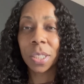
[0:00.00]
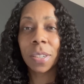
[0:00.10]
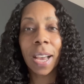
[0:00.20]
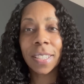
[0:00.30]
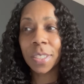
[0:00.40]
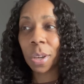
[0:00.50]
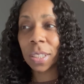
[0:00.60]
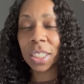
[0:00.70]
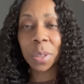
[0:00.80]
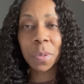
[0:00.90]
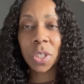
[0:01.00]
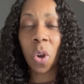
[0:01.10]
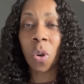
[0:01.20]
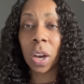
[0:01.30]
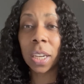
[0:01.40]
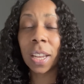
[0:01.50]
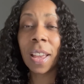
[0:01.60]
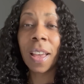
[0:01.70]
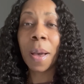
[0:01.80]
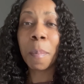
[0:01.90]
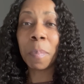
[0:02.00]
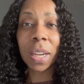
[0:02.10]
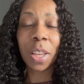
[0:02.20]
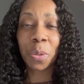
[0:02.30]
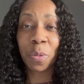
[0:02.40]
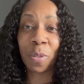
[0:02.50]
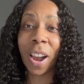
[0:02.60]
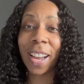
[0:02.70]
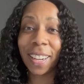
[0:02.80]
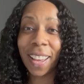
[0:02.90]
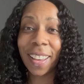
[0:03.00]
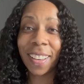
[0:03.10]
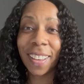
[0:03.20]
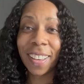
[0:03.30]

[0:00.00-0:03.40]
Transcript: And you guys know that she was on Monday through Friday.